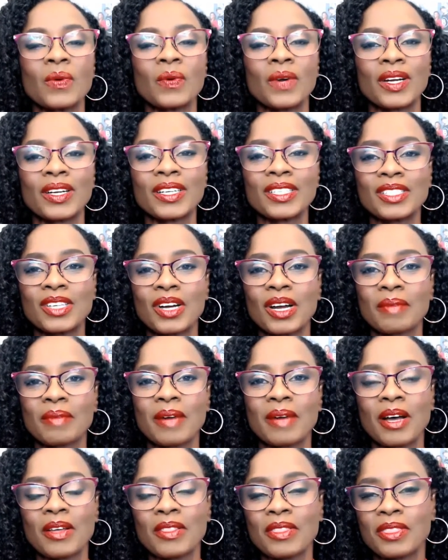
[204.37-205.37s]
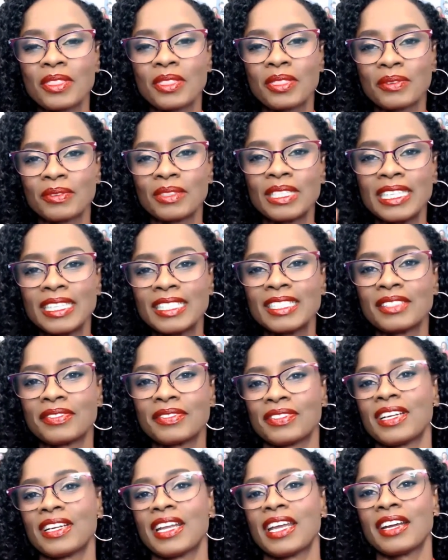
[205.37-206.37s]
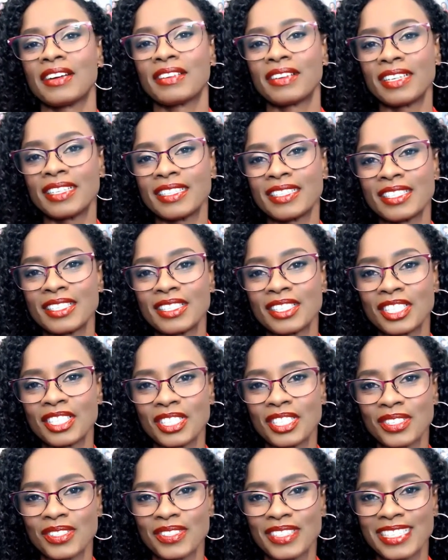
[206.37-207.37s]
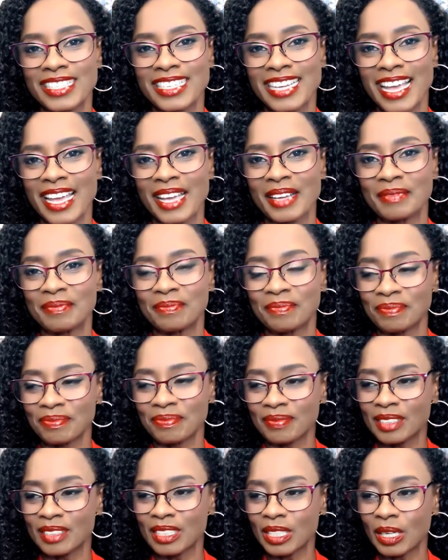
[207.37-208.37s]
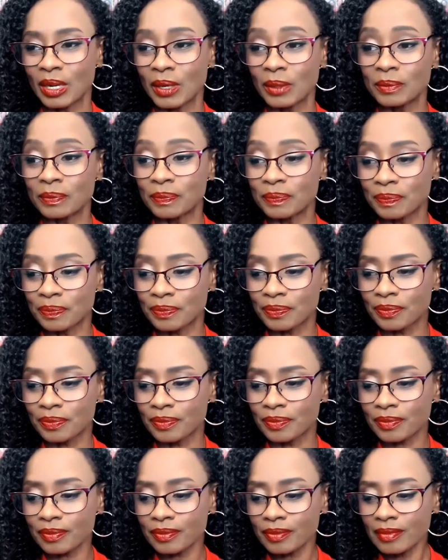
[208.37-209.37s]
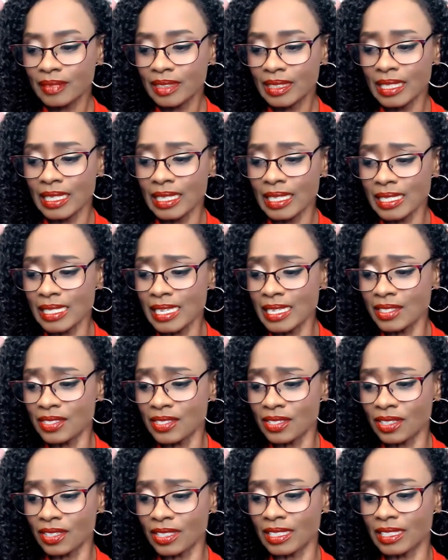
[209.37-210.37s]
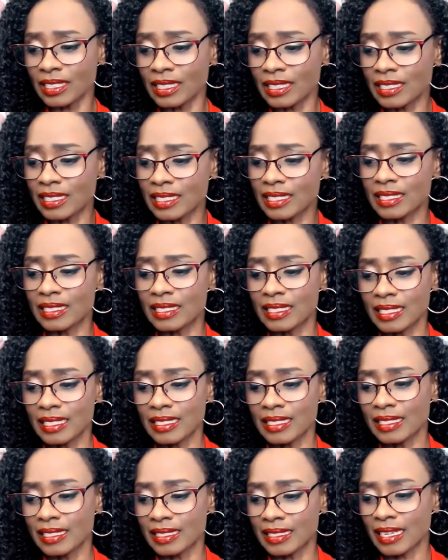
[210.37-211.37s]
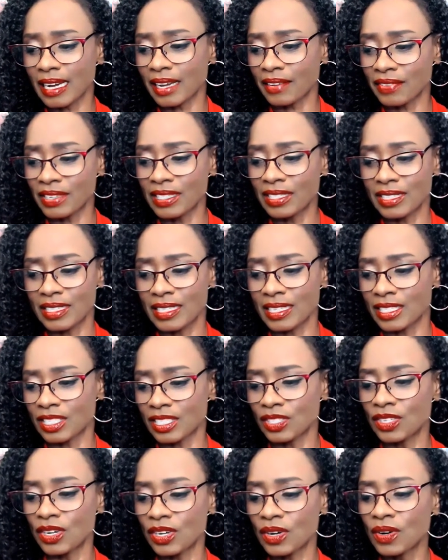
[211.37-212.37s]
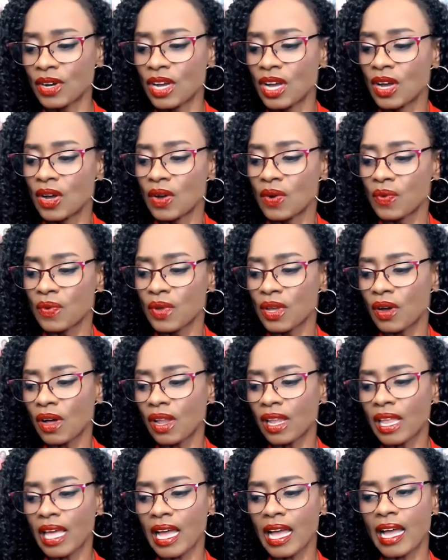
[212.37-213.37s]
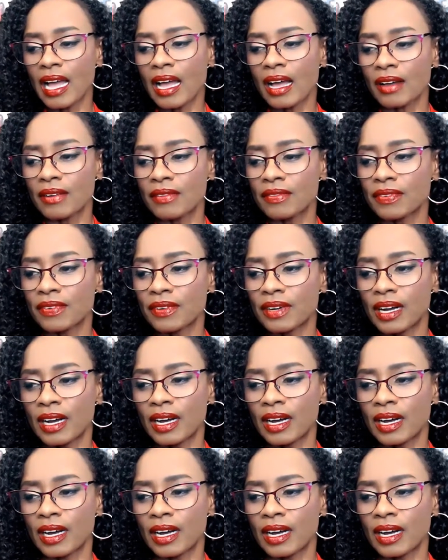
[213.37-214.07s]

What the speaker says: we're going to talk about three different areas in the show today. So let's get started. Let's dive into this. You know, we all have